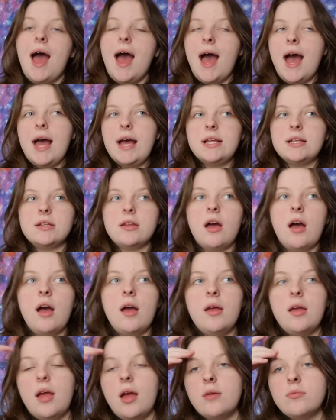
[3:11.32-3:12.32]
and
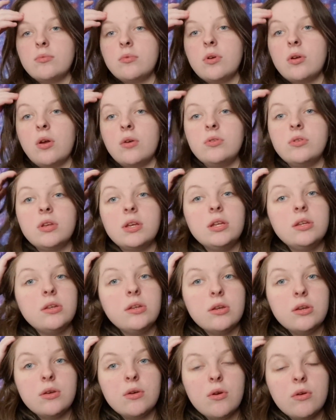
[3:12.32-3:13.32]
I am going to
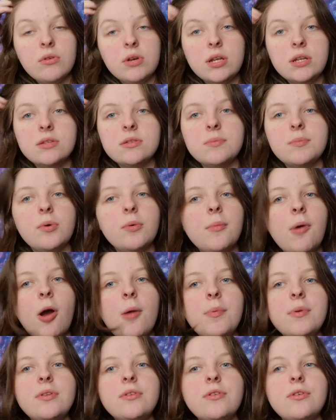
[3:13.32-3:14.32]
continue reading some more. I'm
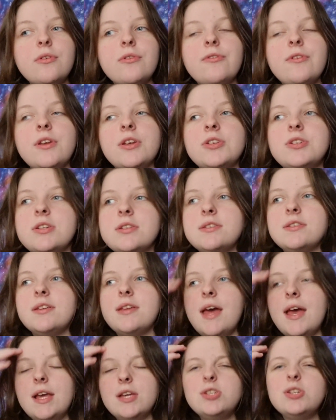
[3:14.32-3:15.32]
hoping to finish this
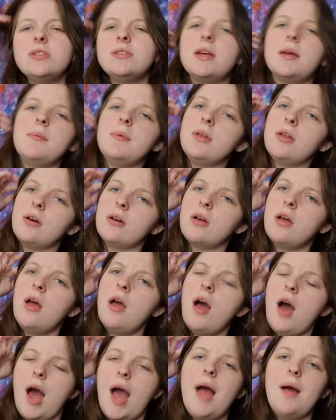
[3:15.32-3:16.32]
today. It shouldn't take me long.
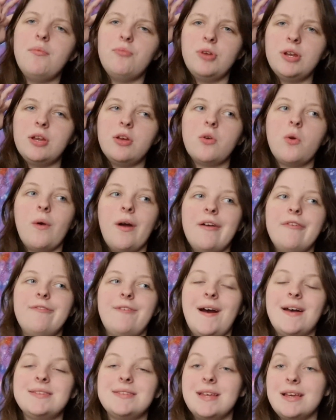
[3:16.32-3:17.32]
I am reading it quite
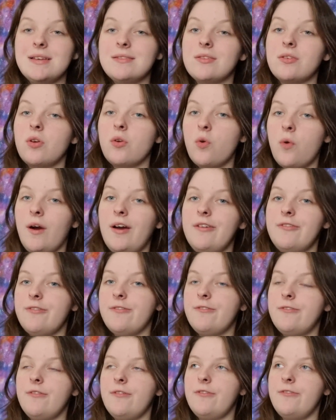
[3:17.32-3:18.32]
fast. It is a quite
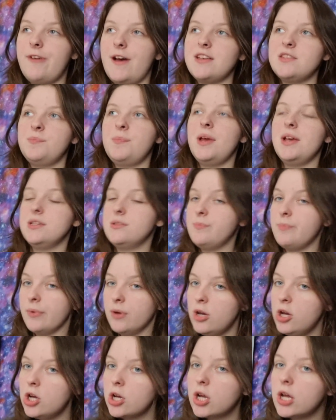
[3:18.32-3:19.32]
fast-paced
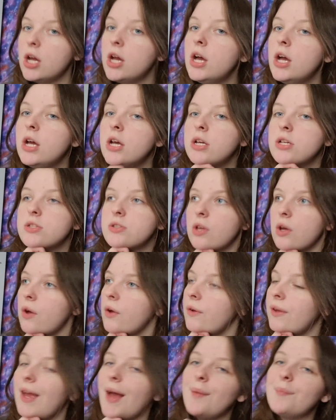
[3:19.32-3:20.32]
book, so
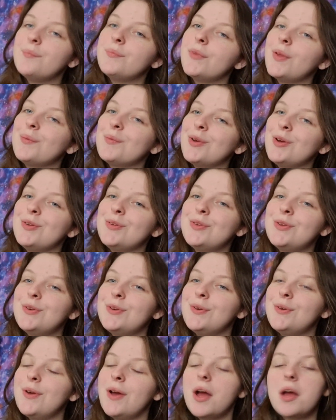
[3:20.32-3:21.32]
yeah, I'm going
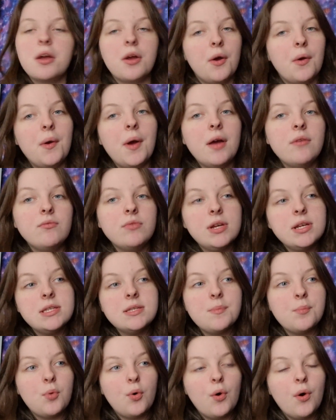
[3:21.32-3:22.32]
to go and read
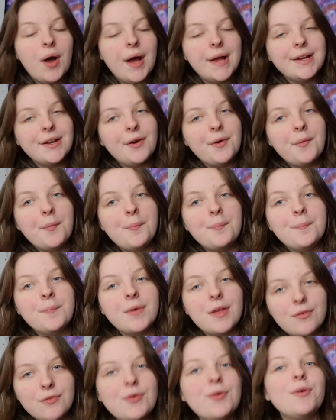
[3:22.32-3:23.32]
some more, and I'll
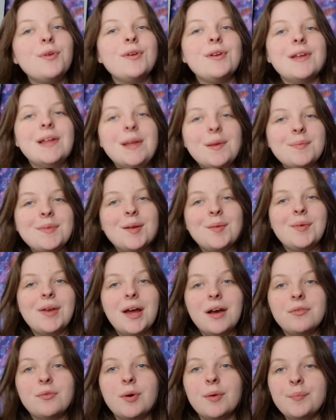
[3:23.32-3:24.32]
give you all an update when I
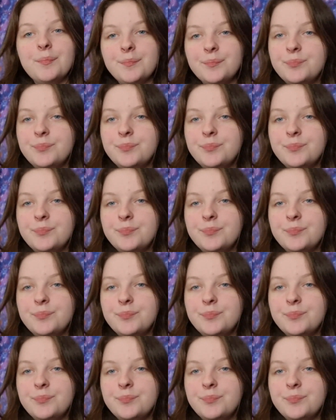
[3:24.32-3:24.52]
have one.